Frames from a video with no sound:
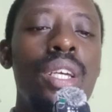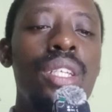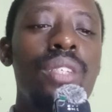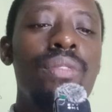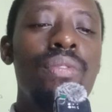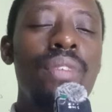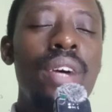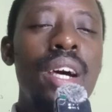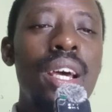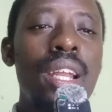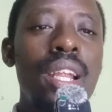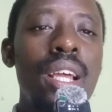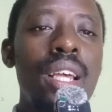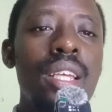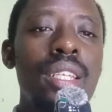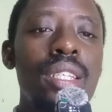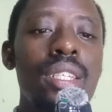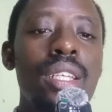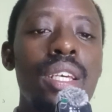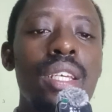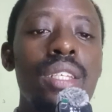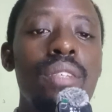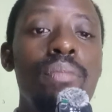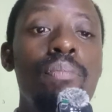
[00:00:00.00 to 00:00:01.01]
as far
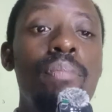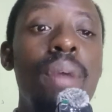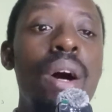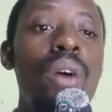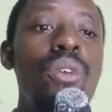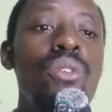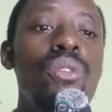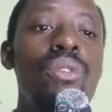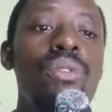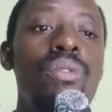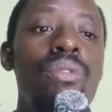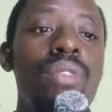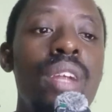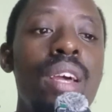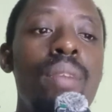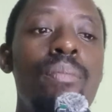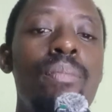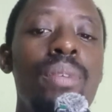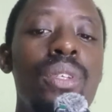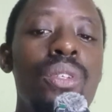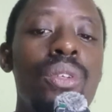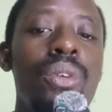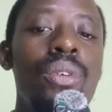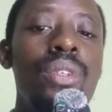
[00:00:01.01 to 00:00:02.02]
as spousal
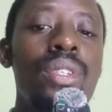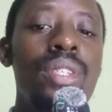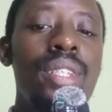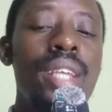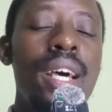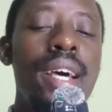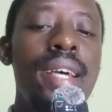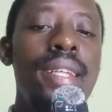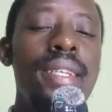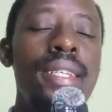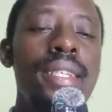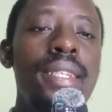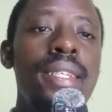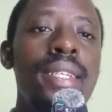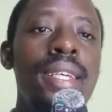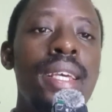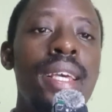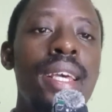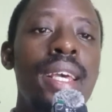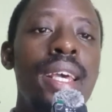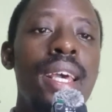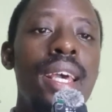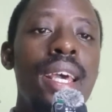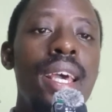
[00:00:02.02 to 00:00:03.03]
rape is concerned,
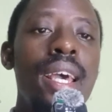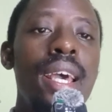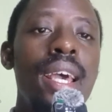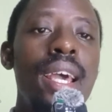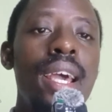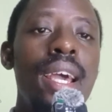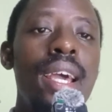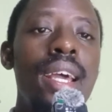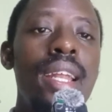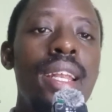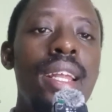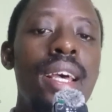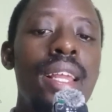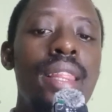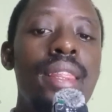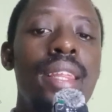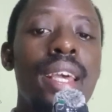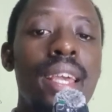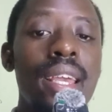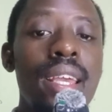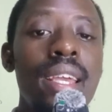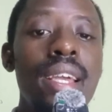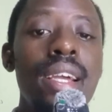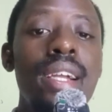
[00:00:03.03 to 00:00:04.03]
and
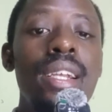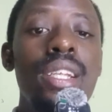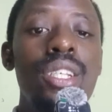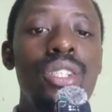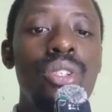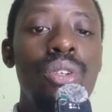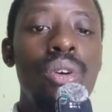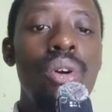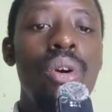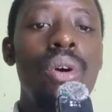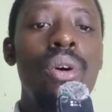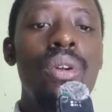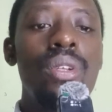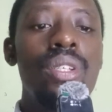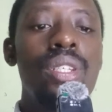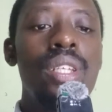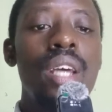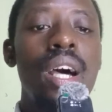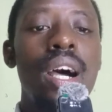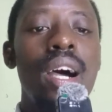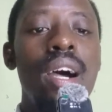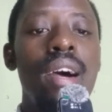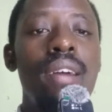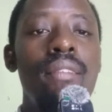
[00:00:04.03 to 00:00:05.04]
the English courts
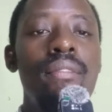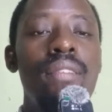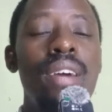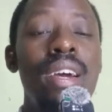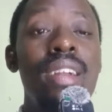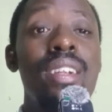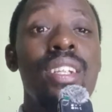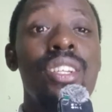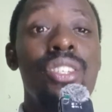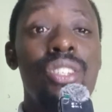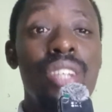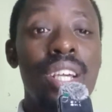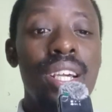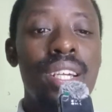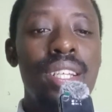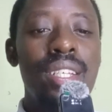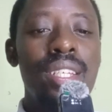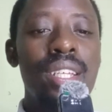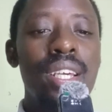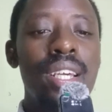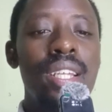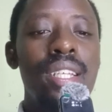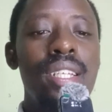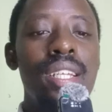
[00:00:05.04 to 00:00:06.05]
have
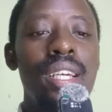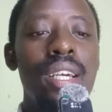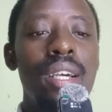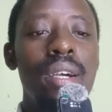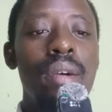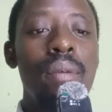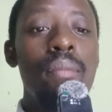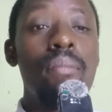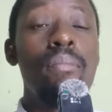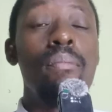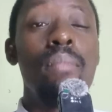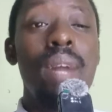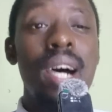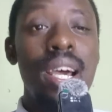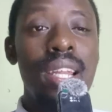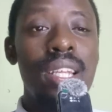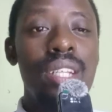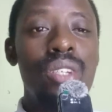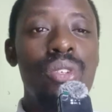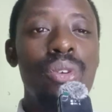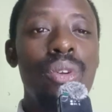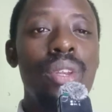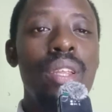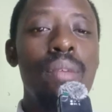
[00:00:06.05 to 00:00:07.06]
rejected
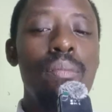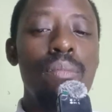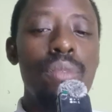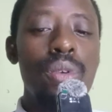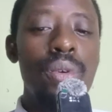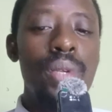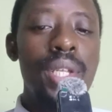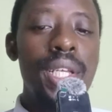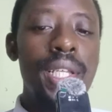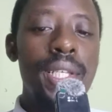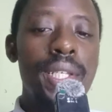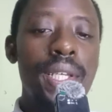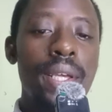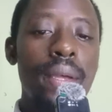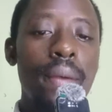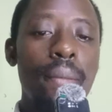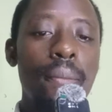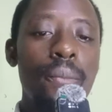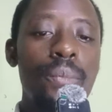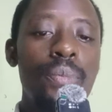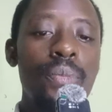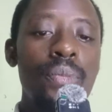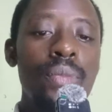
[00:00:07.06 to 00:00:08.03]
marital immunity,